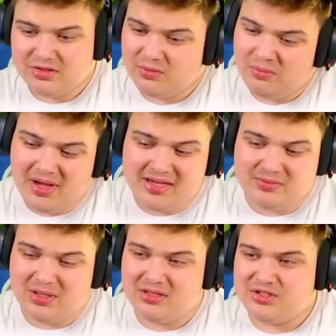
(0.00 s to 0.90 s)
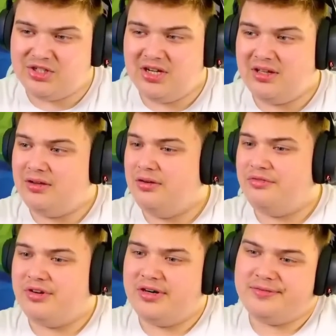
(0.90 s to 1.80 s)
We may as well try and go
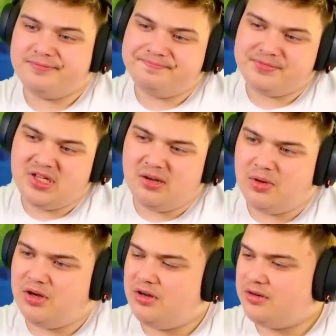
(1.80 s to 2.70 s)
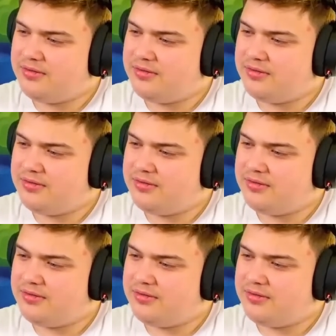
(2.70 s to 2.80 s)
for it. Come on.